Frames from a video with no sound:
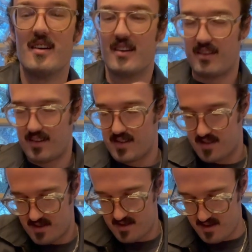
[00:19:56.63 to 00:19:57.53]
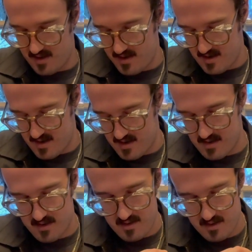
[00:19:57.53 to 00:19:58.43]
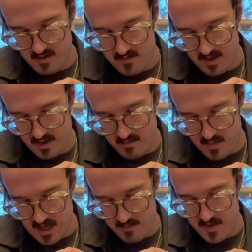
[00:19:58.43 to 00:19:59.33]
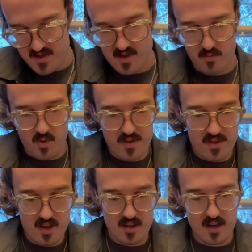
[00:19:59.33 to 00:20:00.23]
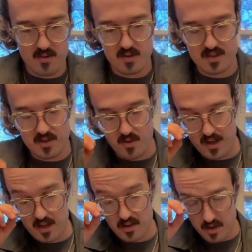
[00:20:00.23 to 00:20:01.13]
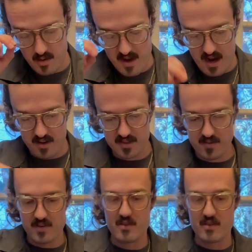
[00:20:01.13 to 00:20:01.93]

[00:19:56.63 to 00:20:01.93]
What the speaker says: Let's see if I can pop this in. One thing that I wasn't quite clear about is if you